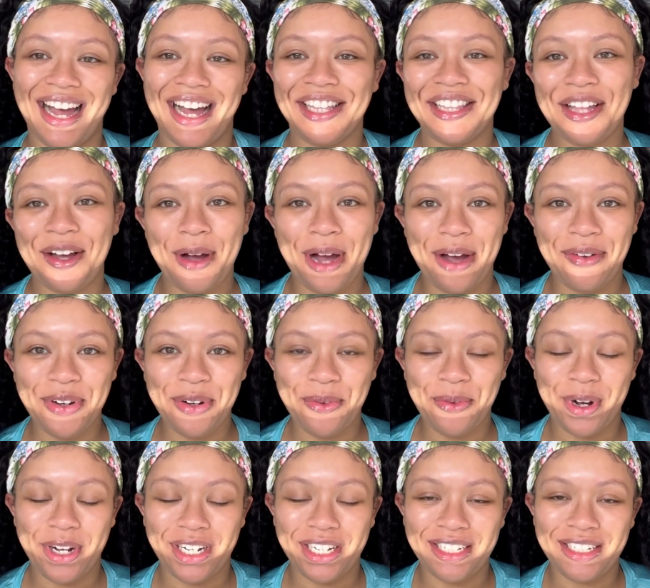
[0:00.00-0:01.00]
Hello
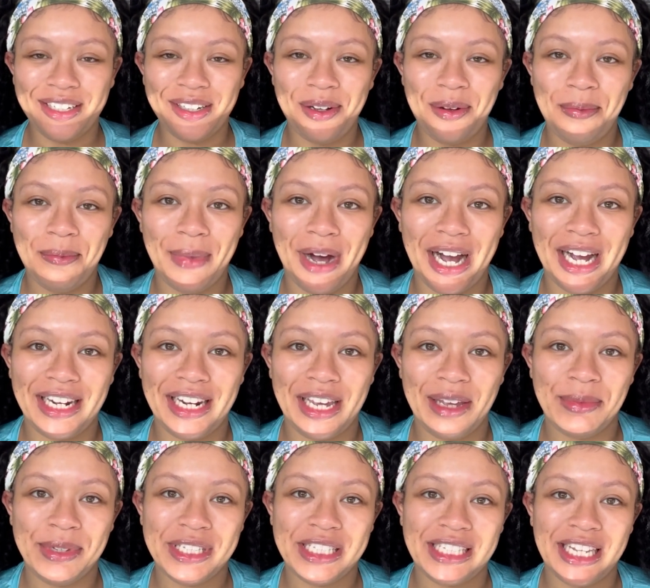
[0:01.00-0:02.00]
everyone, my
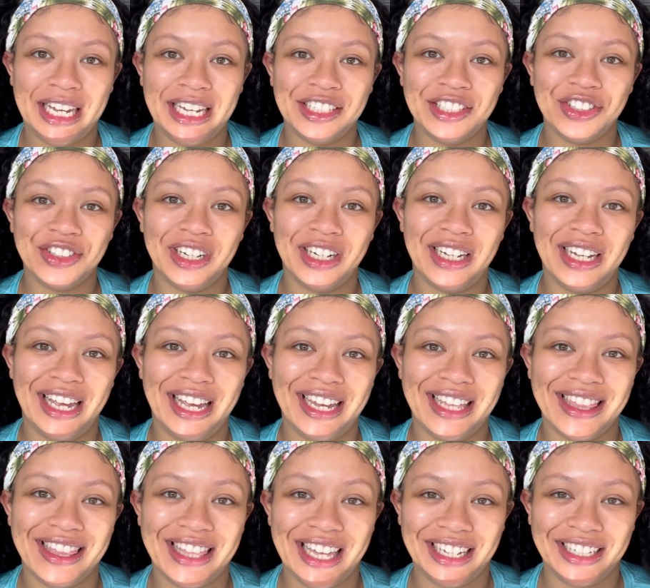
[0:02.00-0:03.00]
name is Sandra
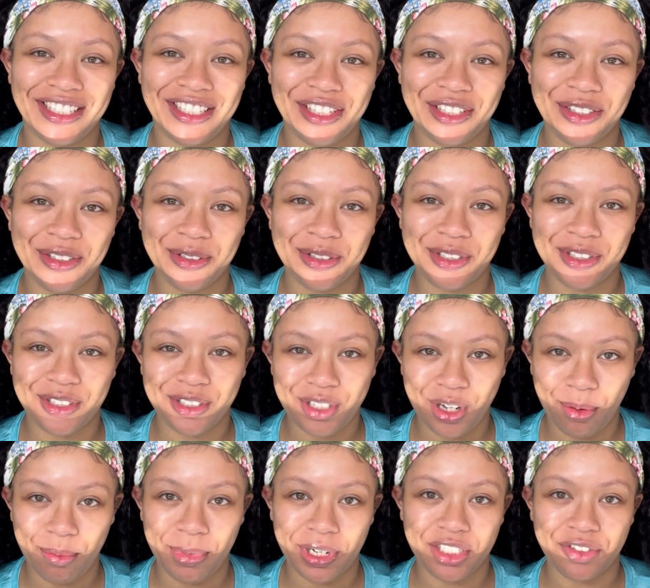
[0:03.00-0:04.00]
and thank you
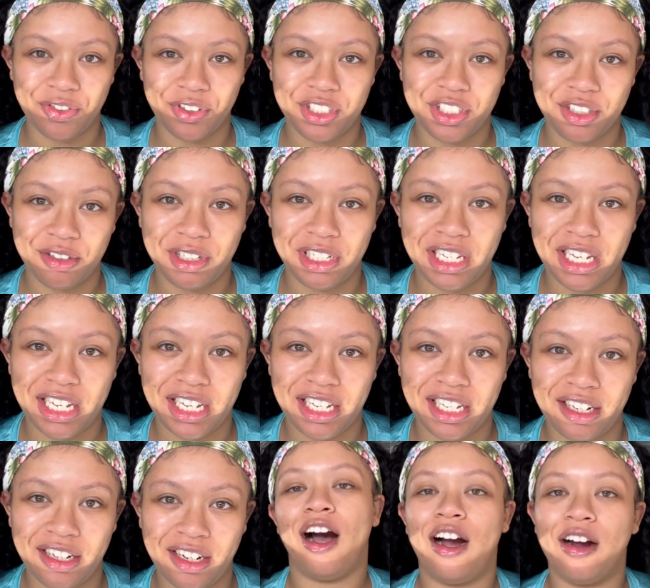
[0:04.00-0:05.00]
so much for tuning
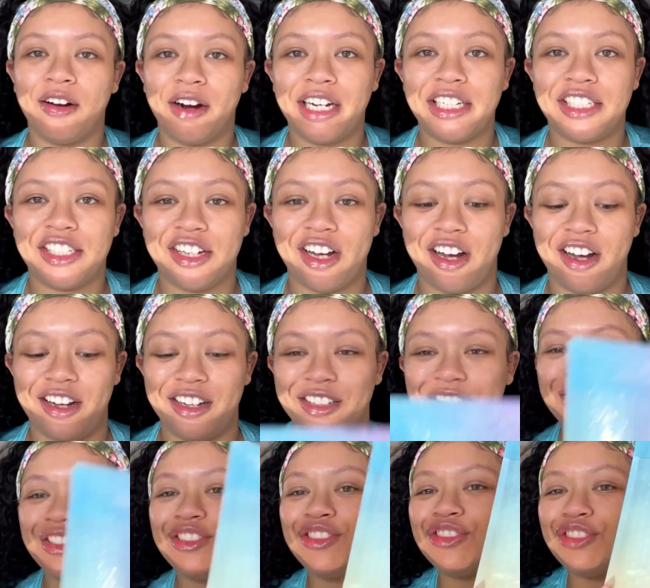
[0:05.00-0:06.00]
in. All right y'all,
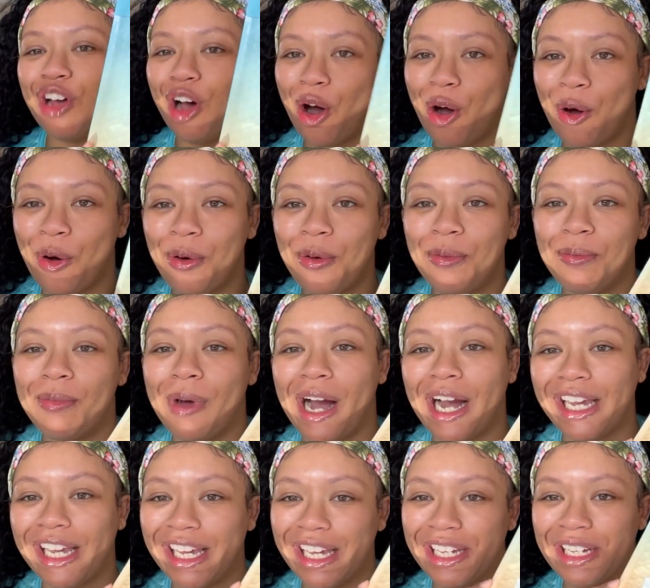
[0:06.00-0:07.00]
so
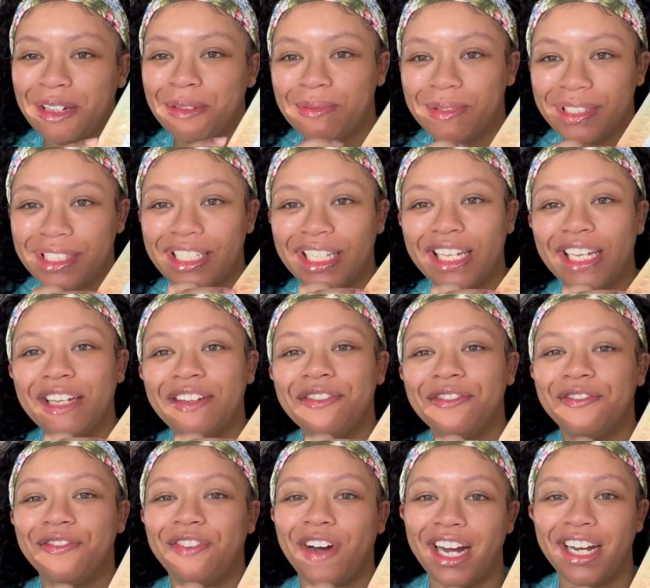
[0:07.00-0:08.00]
my Ipsy
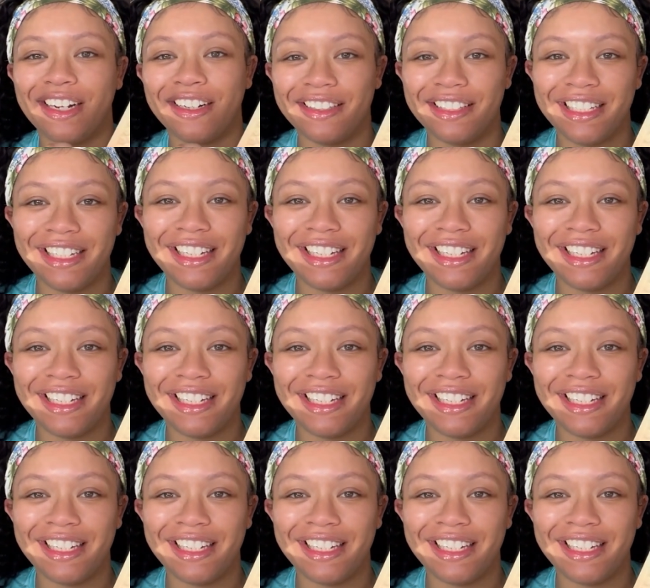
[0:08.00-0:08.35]
finally